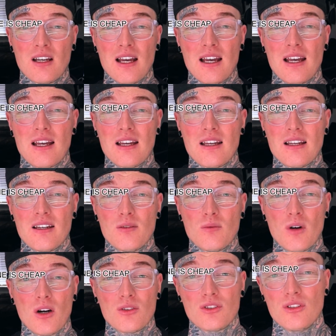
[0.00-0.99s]

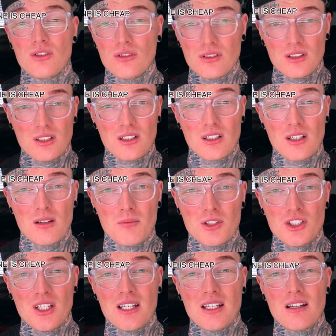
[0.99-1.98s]
whilst using a
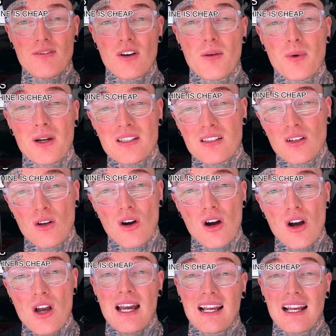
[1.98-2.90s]
machine that vibrates a lot.